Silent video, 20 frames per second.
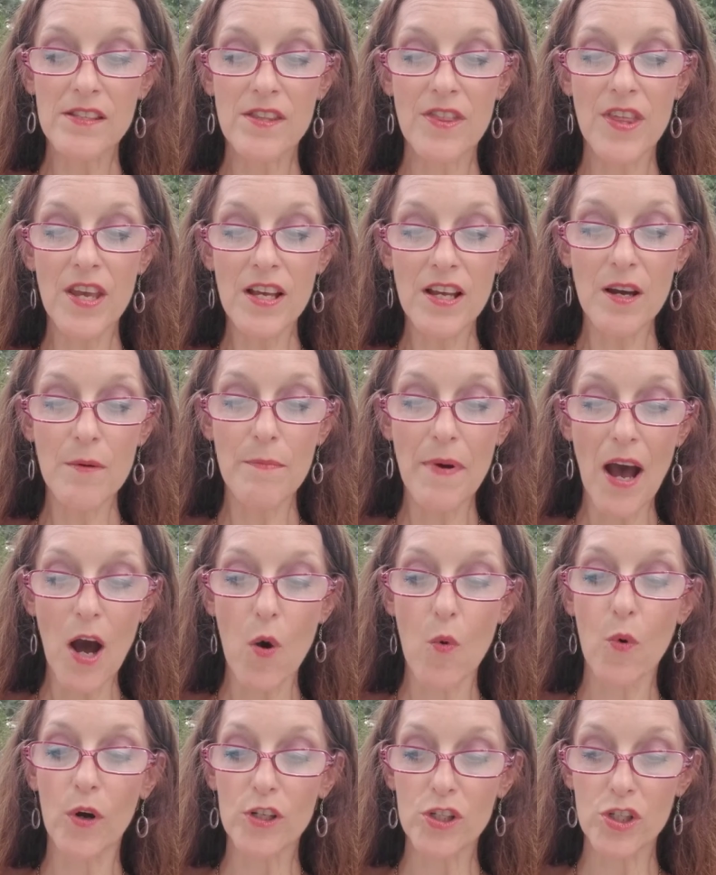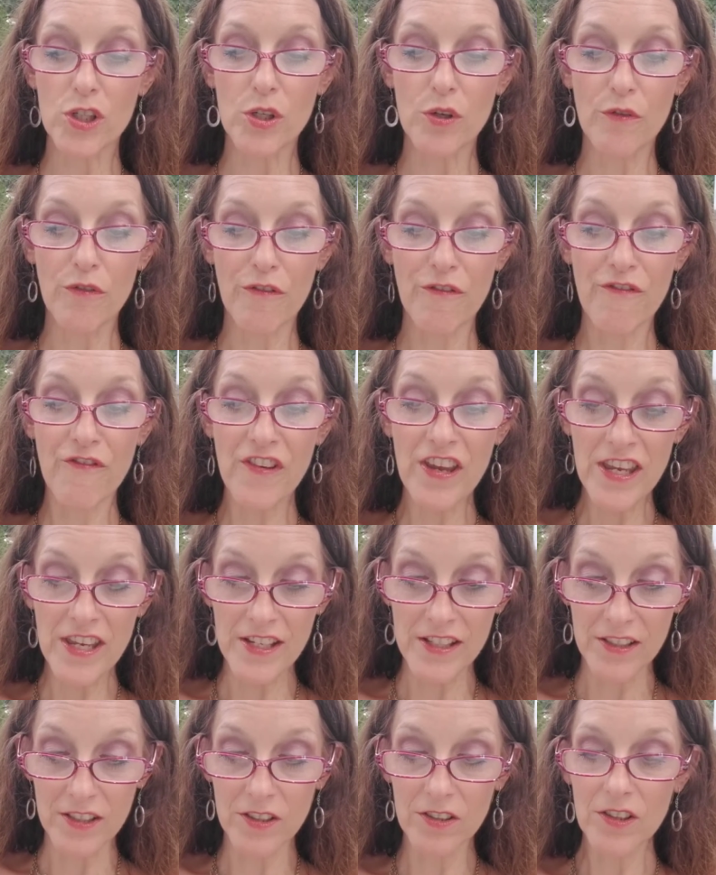think about what you
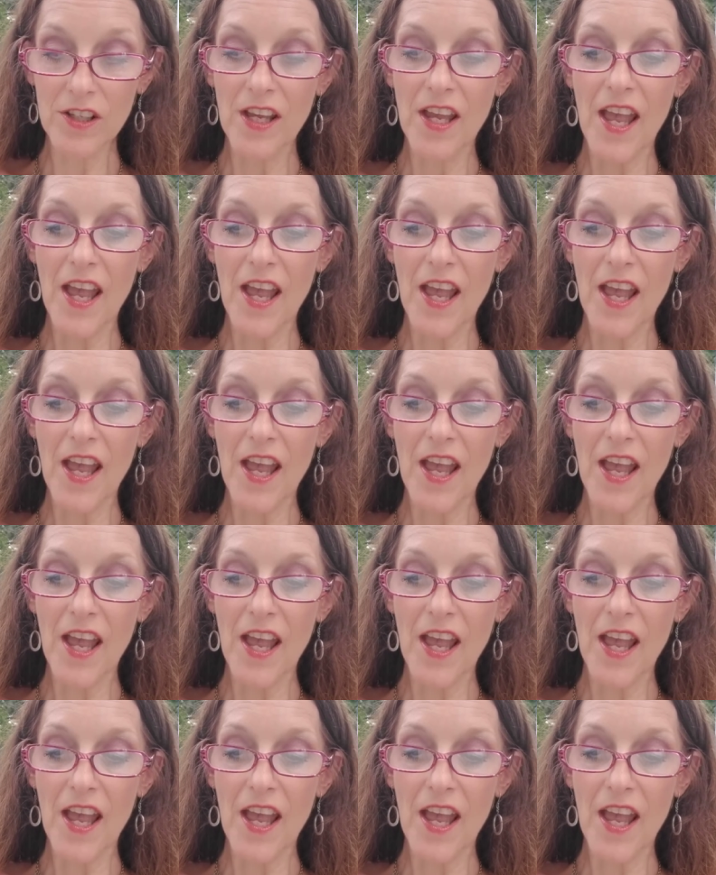feel